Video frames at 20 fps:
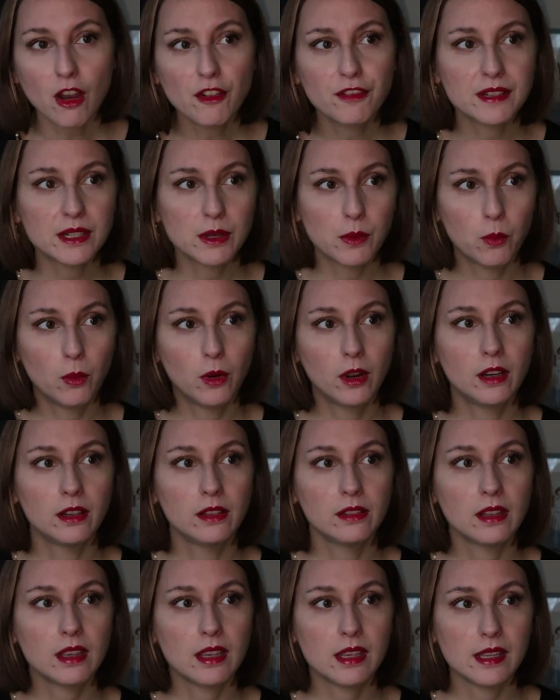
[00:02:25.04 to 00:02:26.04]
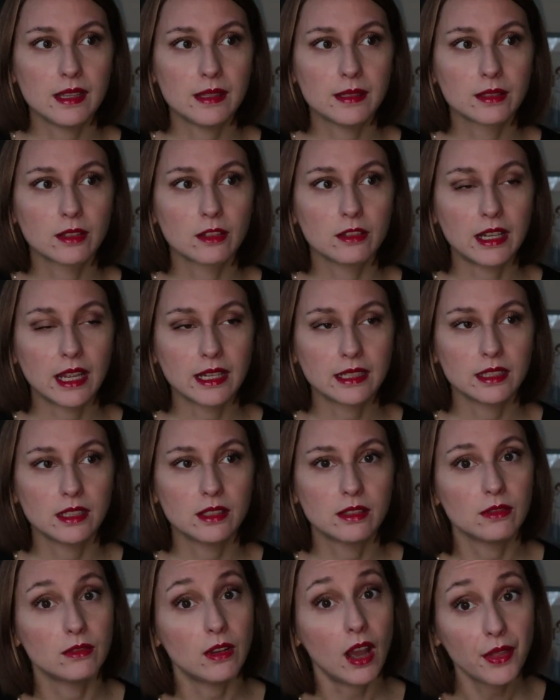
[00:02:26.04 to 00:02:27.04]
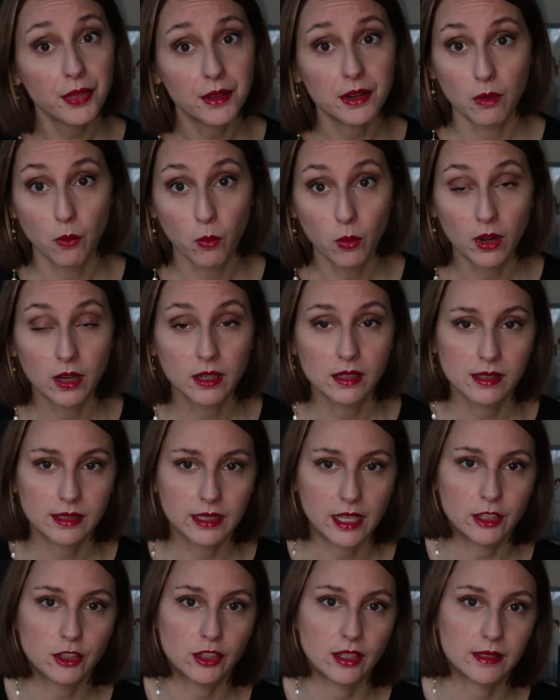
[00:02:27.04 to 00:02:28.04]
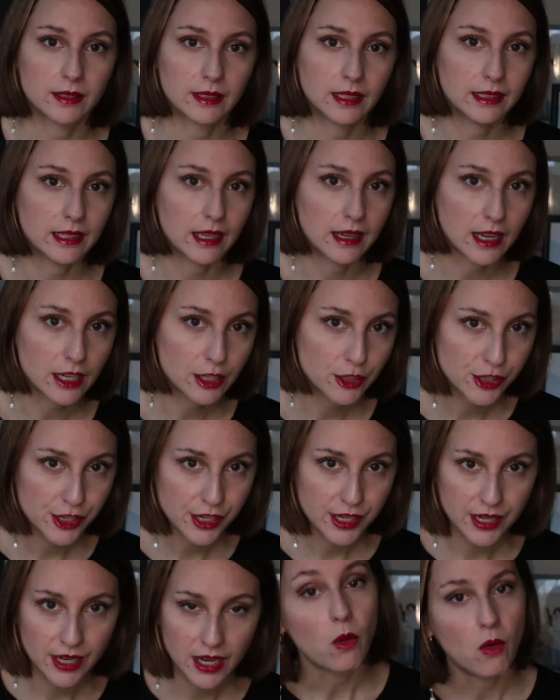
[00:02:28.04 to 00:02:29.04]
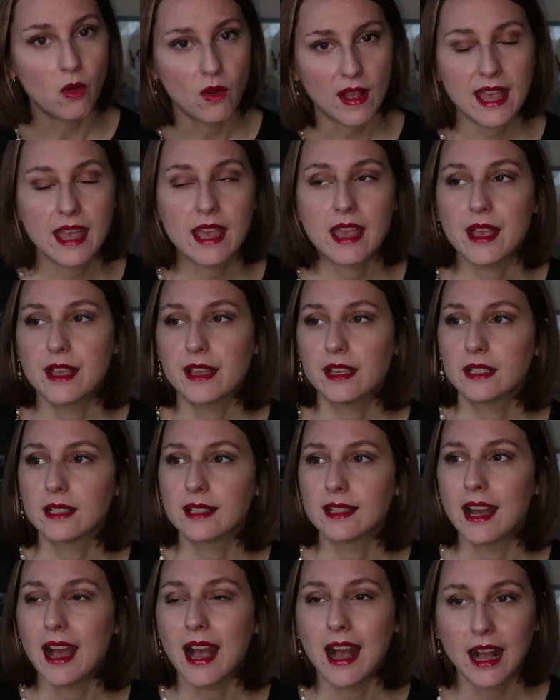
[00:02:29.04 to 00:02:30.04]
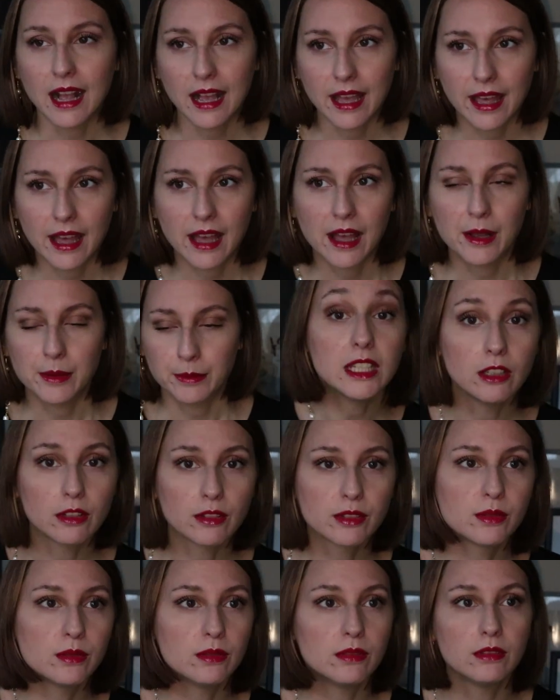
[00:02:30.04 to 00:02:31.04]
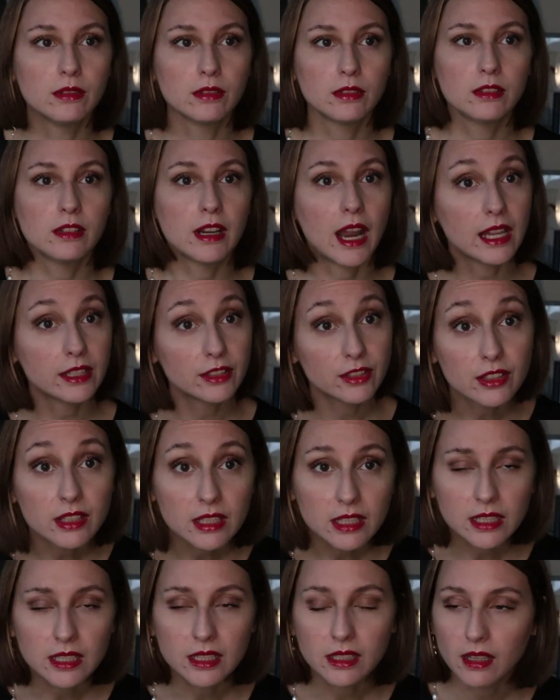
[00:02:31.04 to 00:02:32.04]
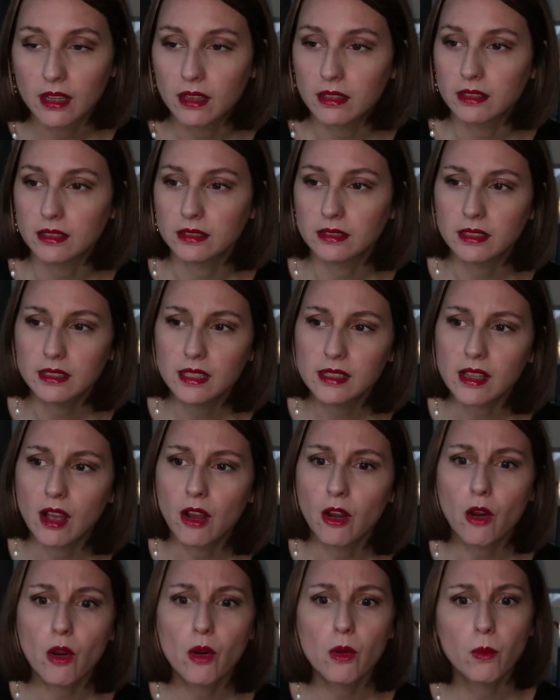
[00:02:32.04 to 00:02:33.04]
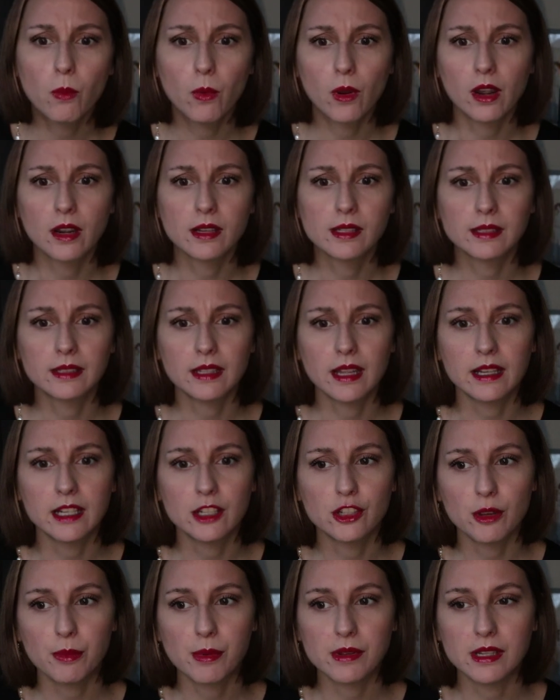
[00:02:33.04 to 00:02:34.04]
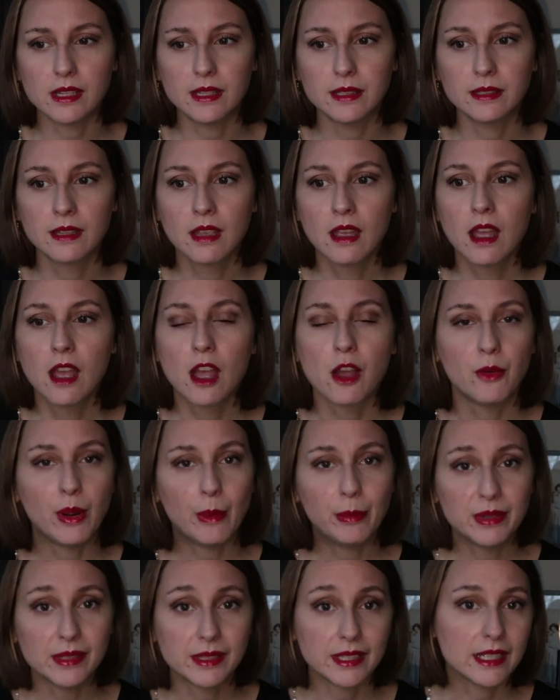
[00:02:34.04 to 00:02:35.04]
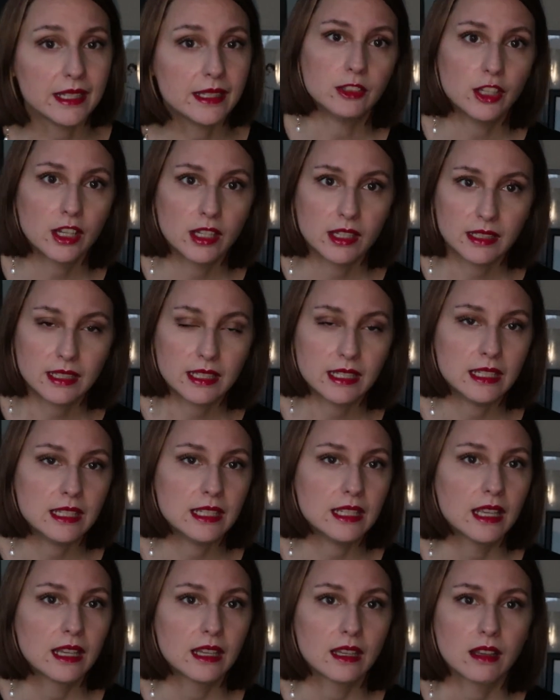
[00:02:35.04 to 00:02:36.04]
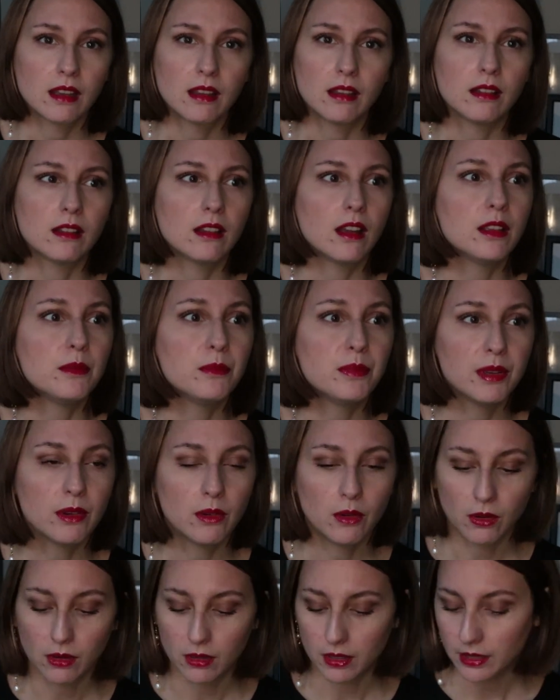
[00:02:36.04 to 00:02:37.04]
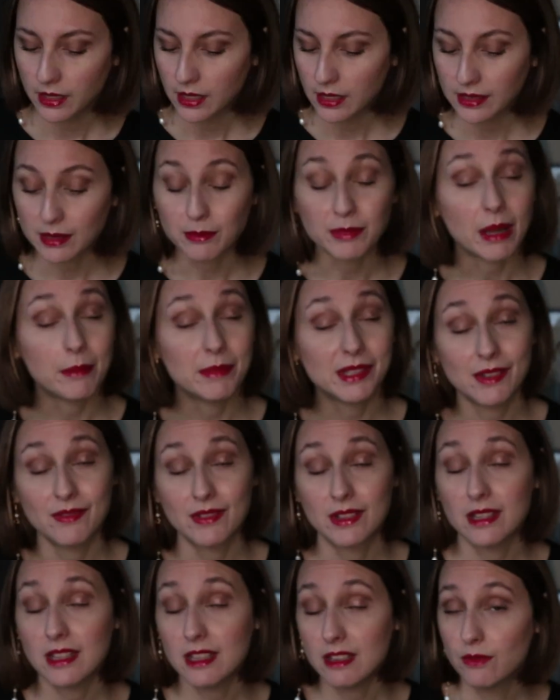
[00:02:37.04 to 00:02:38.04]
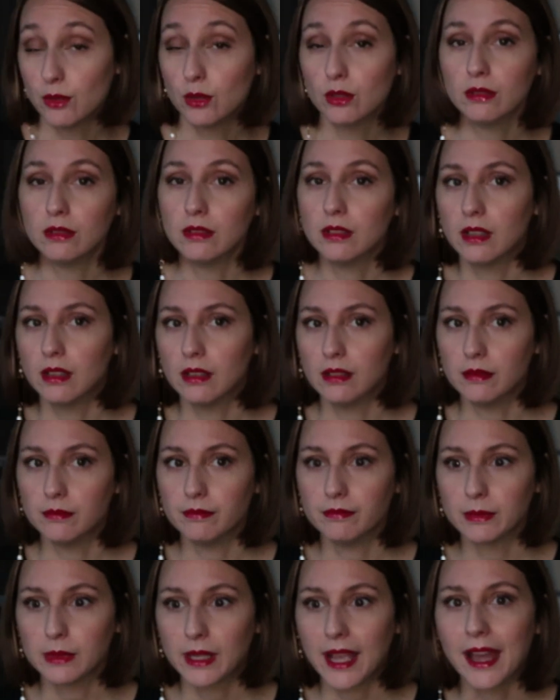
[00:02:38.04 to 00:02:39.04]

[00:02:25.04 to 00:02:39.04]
Often the world is connected to other words such as kitanashi, oe, aka, nigosu, kurashi. Uh, these are all words that in Japanese represent dirty, uh, impure, sometimes even evil um,